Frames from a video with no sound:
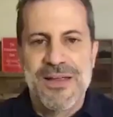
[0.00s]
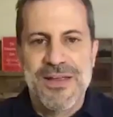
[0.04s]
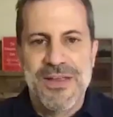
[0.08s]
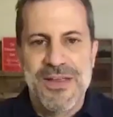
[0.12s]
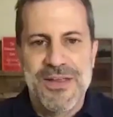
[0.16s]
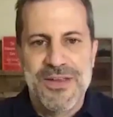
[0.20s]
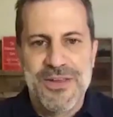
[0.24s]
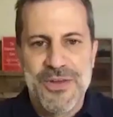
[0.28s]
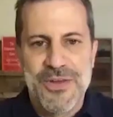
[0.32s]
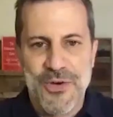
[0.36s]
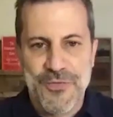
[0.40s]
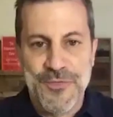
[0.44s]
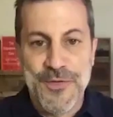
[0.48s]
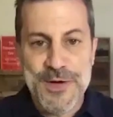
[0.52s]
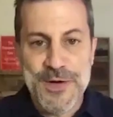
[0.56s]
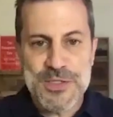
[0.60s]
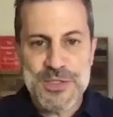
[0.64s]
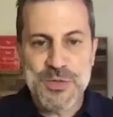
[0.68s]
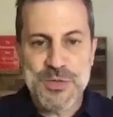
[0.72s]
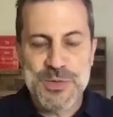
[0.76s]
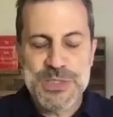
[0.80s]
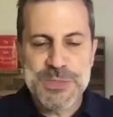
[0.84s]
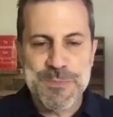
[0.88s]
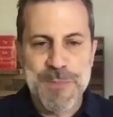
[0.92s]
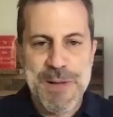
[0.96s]
Your
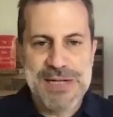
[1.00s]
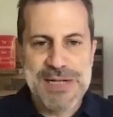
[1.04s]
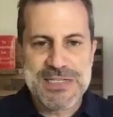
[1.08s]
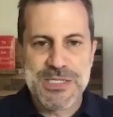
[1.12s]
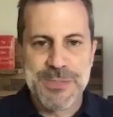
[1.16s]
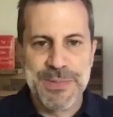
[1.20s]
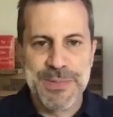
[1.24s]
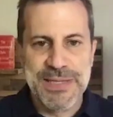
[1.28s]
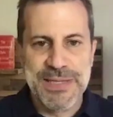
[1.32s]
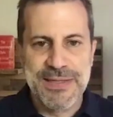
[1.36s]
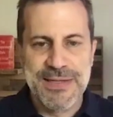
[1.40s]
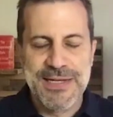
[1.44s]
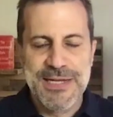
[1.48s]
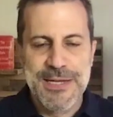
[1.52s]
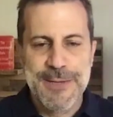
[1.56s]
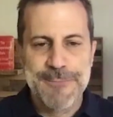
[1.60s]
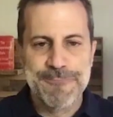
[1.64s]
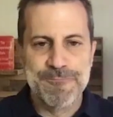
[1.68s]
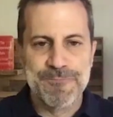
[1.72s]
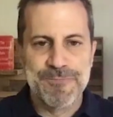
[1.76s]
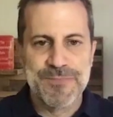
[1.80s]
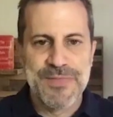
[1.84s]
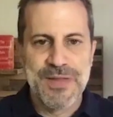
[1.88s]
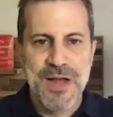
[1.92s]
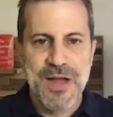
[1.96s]
first responsibility,
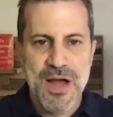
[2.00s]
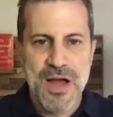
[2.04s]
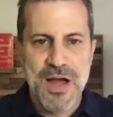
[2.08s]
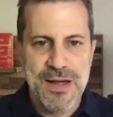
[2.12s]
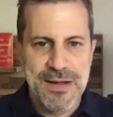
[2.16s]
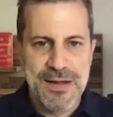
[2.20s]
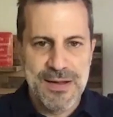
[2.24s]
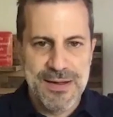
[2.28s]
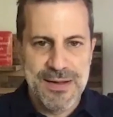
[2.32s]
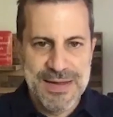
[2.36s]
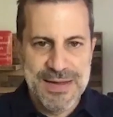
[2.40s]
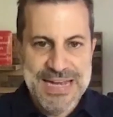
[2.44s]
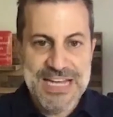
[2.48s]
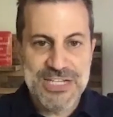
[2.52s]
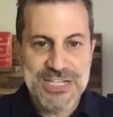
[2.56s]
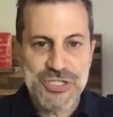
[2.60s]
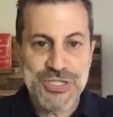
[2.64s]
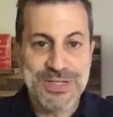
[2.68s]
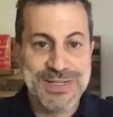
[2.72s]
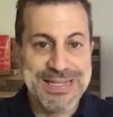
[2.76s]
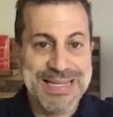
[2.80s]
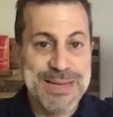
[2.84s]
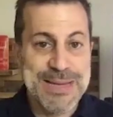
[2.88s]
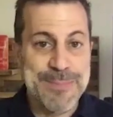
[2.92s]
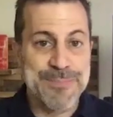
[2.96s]

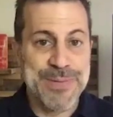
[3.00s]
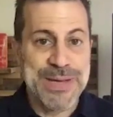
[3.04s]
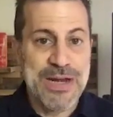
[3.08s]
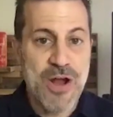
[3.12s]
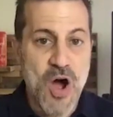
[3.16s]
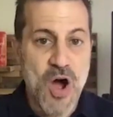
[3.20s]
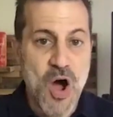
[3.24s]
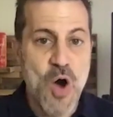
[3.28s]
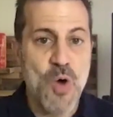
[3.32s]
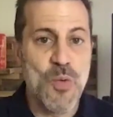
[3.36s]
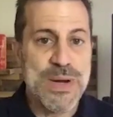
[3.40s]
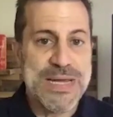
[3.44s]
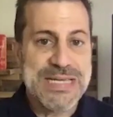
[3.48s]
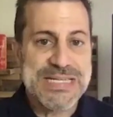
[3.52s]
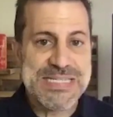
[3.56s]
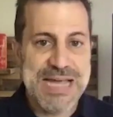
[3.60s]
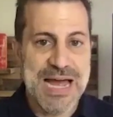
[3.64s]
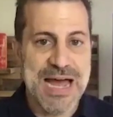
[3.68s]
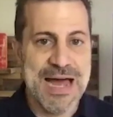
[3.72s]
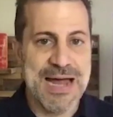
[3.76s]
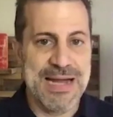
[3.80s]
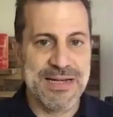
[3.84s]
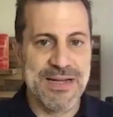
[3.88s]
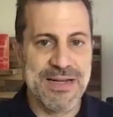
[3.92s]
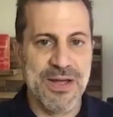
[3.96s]
initially, but always
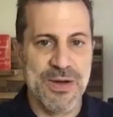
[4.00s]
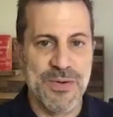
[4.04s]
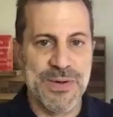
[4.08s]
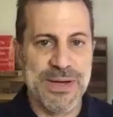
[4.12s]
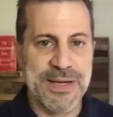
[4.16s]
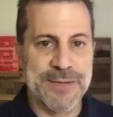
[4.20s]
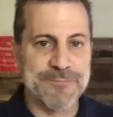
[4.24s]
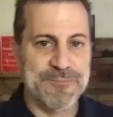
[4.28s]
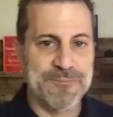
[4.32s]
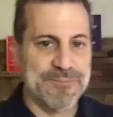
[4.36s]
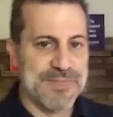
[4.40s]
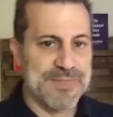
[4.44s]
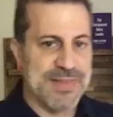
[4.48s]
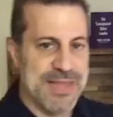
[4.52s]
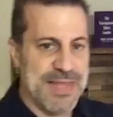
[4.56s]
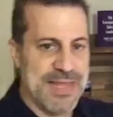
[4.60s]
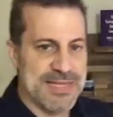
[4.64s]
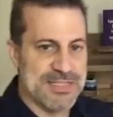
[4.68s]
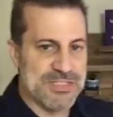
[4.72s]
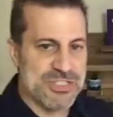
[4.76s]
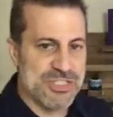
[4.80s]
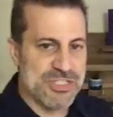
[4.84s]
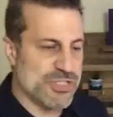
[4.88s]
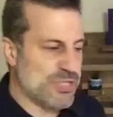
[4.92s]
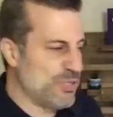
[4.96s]
ongoing,
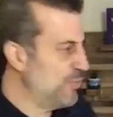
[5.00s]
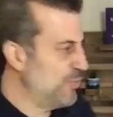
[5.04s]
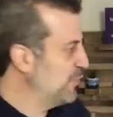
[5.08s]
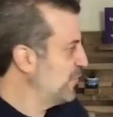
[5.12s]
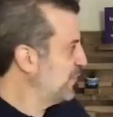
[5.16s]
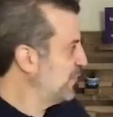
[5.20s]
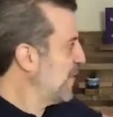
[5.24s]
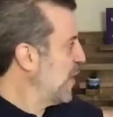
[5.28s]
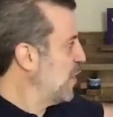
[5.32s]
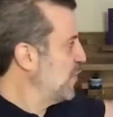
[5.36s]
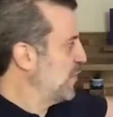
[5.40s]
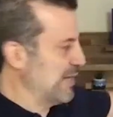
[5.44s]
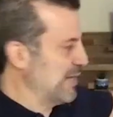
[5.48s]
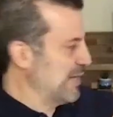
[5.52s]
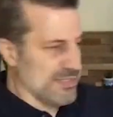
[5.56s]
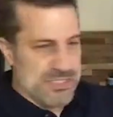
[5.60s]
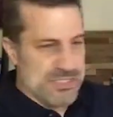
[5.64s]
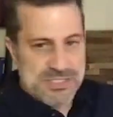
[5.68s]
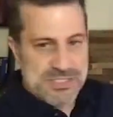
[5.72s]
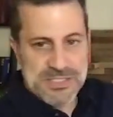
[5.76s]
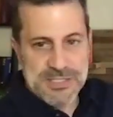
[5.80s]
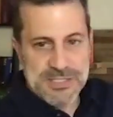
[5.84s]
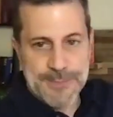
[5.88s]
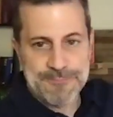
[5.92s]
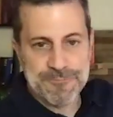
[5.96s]
is to
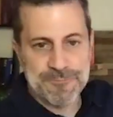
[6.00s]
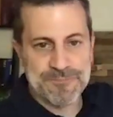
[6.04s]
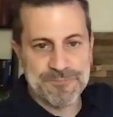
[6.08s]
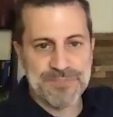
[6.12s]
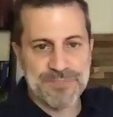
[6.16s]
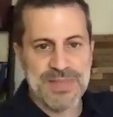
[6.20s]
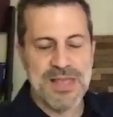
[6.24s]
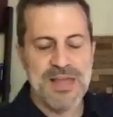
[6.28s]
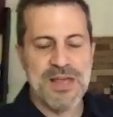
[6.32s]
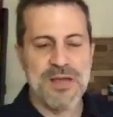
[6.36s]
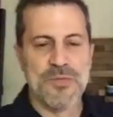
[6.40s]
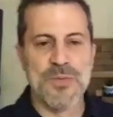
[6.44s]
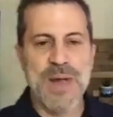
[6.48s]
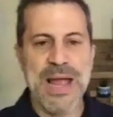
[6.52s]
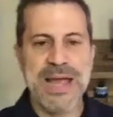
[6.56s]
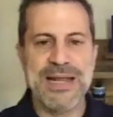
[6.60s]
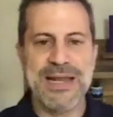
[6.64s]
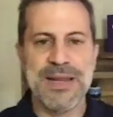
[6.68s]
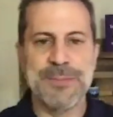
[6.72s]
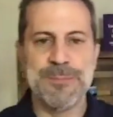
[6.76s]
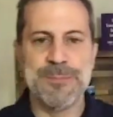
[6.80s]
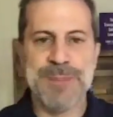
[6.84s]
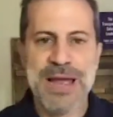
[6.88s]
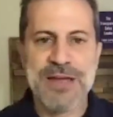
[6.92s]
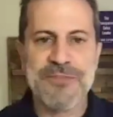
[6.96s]
focus, right?
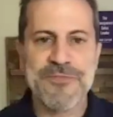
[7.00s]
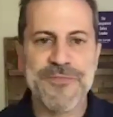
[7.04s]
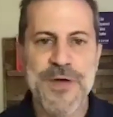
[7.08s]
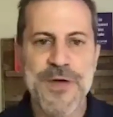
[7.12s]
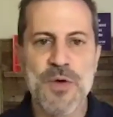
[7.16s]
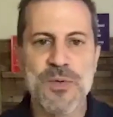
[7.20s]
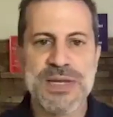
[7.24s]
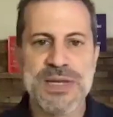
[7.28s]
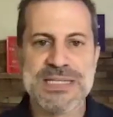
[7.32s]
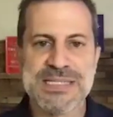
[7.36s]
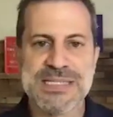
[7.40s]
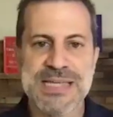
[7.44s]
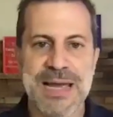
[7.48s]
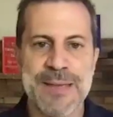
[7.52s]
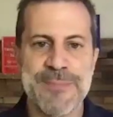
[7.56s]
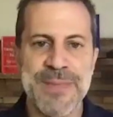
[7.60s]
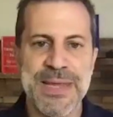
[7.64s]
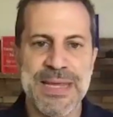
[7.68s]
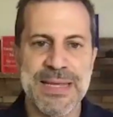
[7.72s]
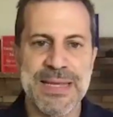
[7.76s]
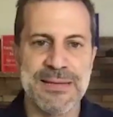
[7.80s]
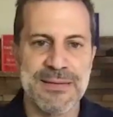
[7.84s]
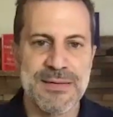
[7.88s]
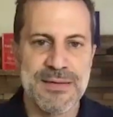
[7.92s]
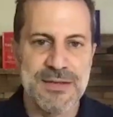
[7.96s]
And by focus, I
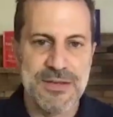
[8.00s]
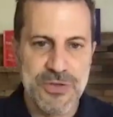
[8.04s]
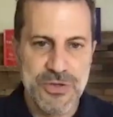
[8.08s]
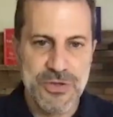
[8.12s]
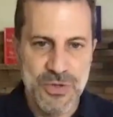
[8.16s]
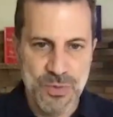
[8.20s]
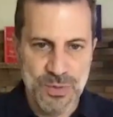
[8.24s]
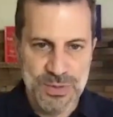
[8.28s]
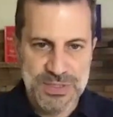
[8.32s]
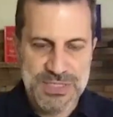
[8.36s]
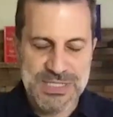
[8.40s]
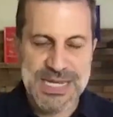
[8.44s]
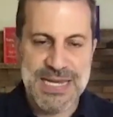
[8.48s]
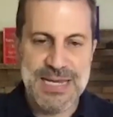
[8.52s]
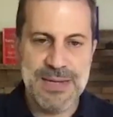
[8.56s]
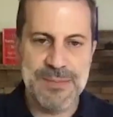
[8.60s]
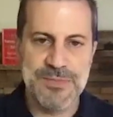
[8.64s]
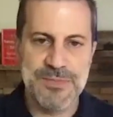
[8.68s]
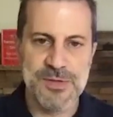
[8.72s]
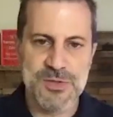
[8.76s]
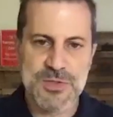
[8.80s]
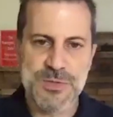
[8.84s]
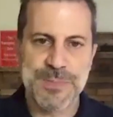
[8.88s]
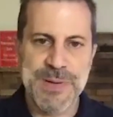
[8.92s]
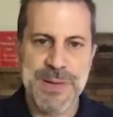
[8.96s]
mean your team,
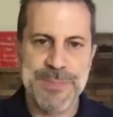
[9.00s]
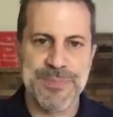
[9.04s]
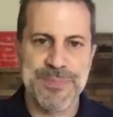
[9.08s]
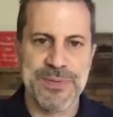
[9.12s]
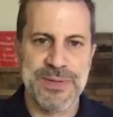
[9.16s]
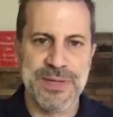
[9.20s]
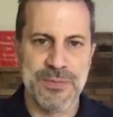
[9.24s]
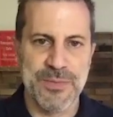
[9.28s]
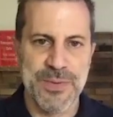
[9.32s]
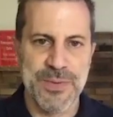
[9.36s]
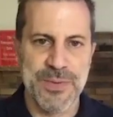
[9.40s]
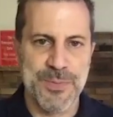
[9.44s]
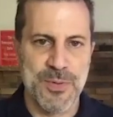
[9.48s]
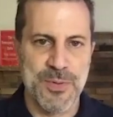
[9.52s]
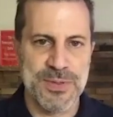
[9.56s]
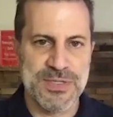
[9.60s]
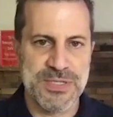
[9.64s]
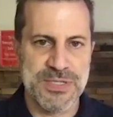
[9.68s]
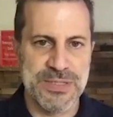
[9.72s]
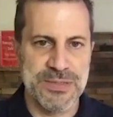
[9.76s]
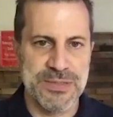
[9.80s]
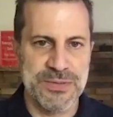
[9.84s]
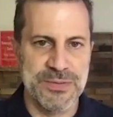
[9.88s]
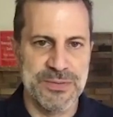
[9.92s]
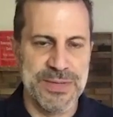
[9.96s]
those people that report
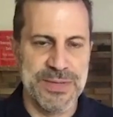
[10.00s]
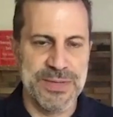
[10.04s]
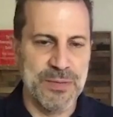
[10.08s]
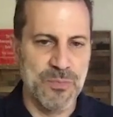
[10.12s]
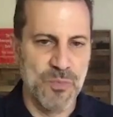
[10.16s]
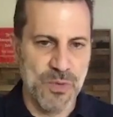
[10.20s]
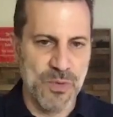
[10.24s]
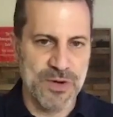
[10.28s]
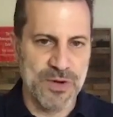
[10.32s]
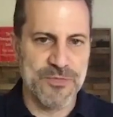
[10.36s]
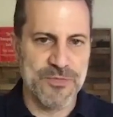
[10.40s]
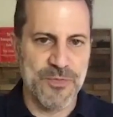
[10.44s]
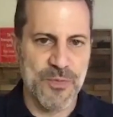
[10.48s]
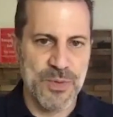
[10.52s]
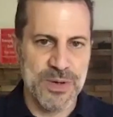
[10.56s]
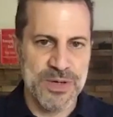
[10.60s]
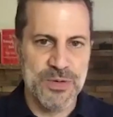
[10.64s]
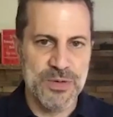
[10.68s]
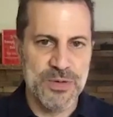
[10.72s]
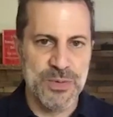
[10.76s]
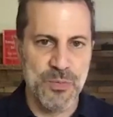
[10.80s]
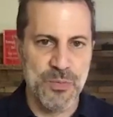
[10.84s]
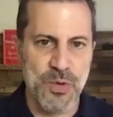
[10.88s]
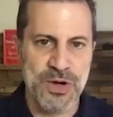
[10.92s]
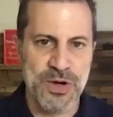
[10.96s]
to you and work for
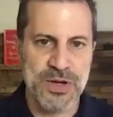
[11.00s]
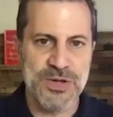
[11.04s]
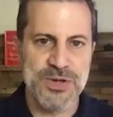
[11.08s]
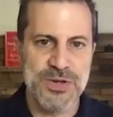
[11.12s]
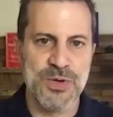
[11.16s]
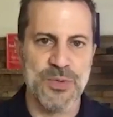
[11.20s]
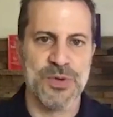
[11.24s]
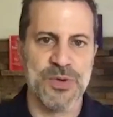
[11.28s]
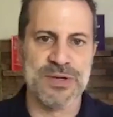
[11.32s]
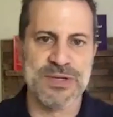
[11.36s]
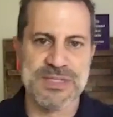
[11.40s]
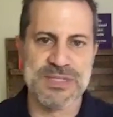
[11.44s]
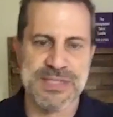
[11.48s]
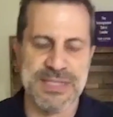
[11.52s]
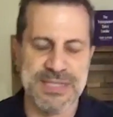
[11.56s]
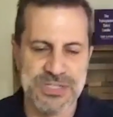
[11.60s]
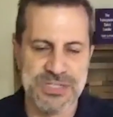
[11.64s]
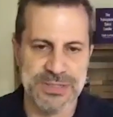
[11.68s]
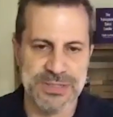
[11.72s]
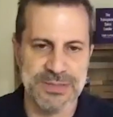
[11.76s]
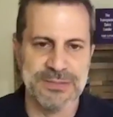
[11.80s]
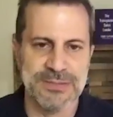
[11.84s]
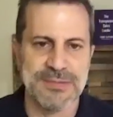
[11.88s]
you and work in your organization.